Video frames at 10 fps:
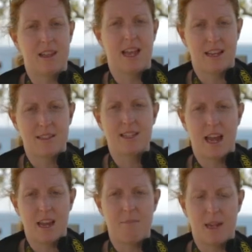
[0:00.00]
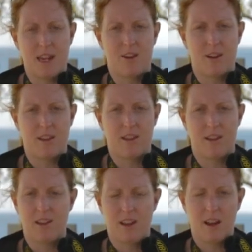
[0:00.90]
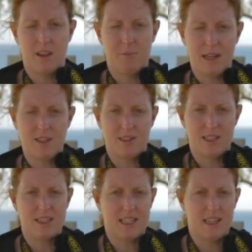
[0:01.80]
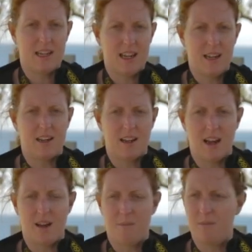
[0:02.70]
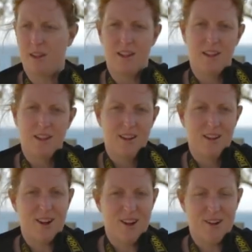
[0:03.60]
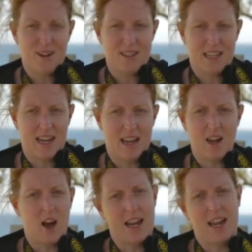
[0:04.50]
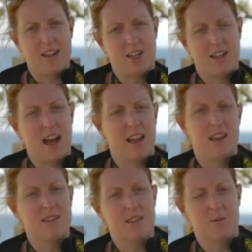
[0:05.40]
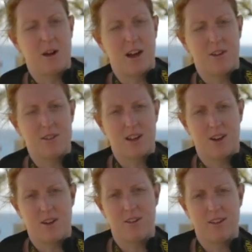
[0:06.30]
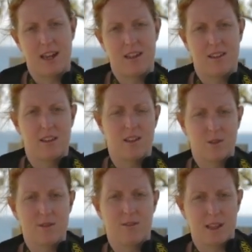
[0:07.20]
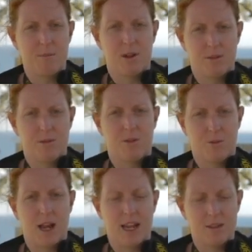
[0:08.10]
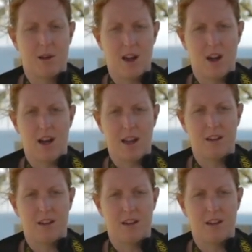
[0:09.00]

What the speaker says: some of the landscape here on the beaches in Sydney and obviously any eye-catching colours as well, so anything that looks really beautiful will catch my